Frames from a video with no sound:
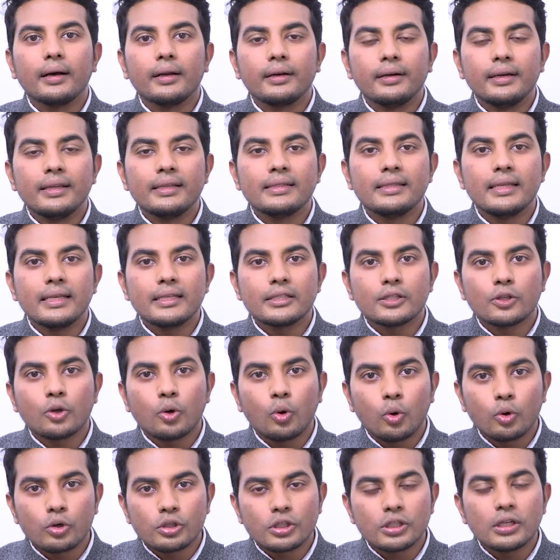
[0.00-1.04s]
disease
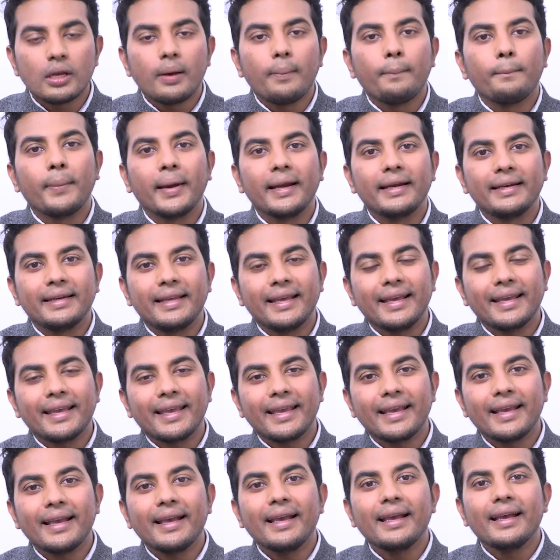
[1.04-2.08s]
course by
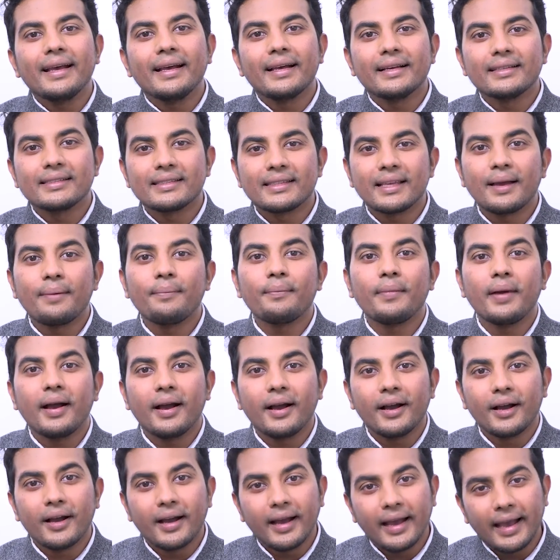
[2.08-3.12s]
taking some
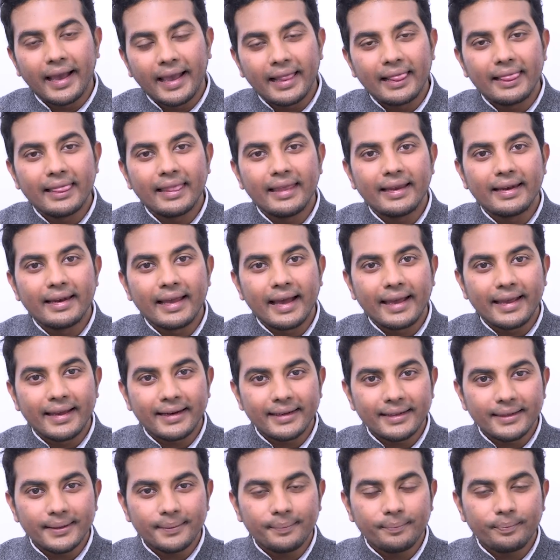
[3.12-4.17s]
healthy
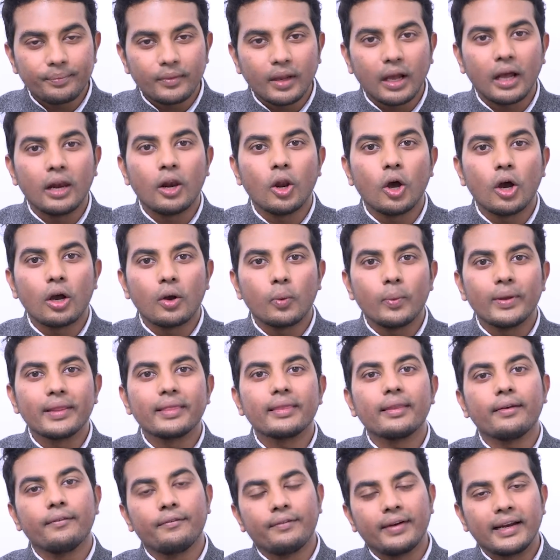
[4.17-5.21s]
diet along
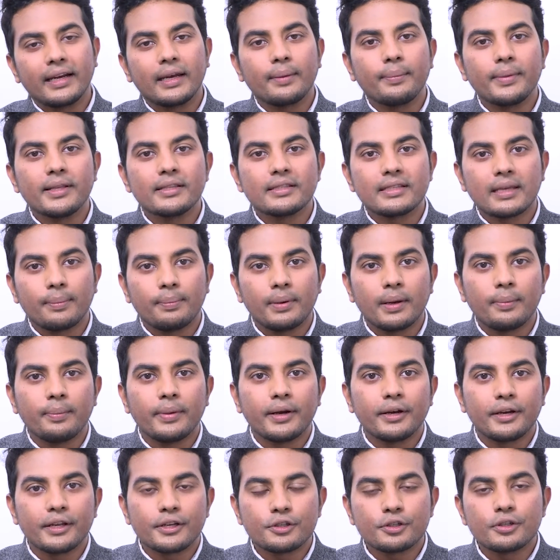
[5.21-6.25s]
with vitamin
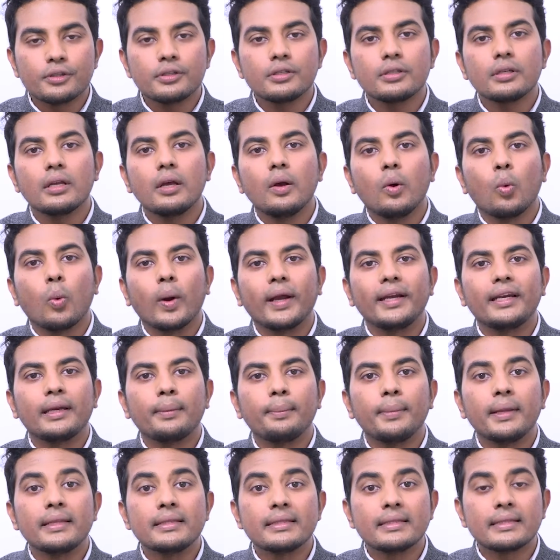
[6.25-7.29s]
supplementations,
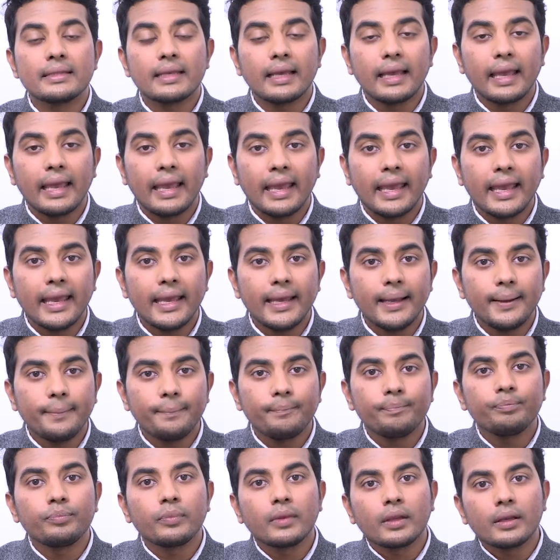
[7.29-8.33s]
vitamins
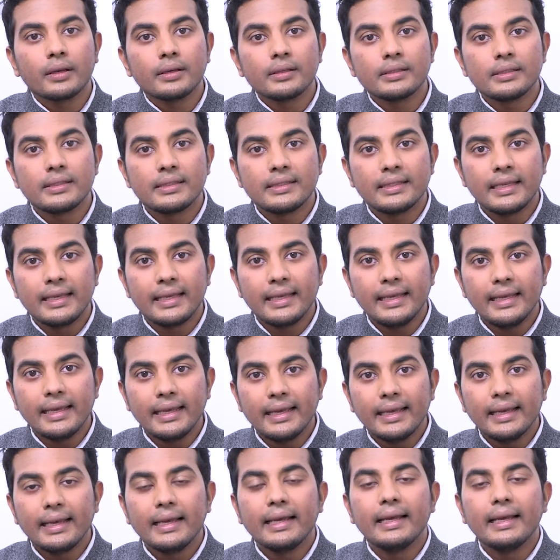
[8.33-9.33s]
A, C,